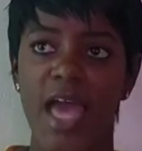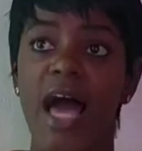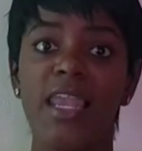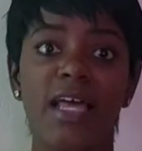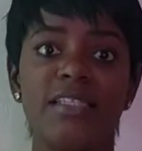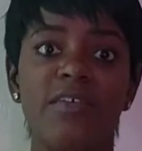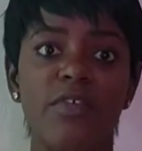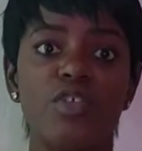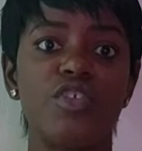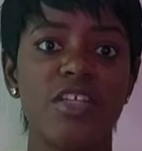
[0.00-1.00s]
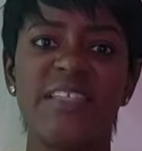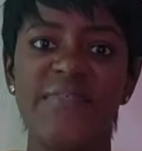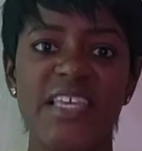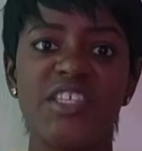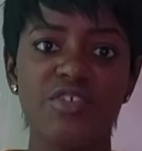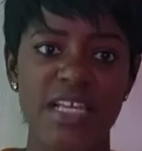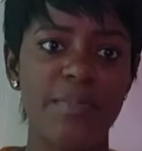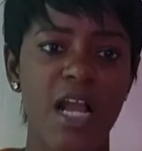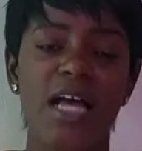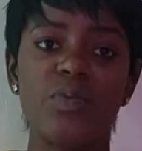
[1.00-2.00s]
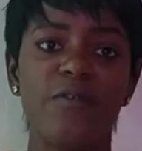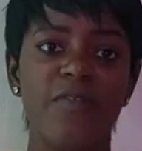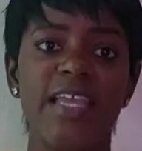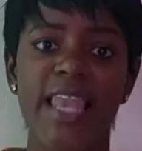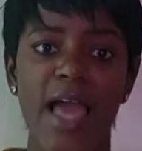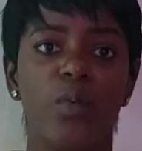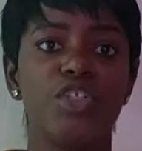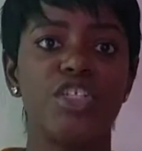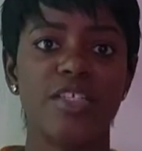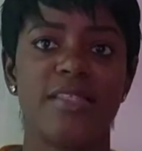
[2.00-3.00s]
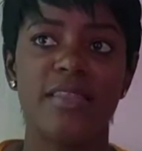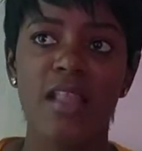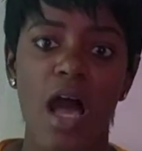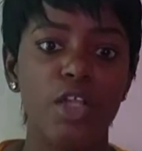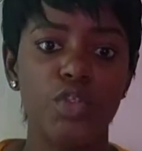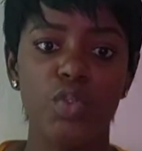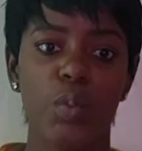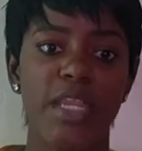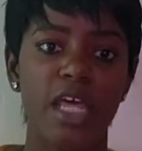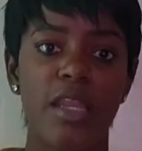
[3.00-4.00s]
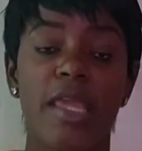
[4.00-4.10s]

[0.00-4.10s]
A lot of us just feel stressed because we feel like we're just not doing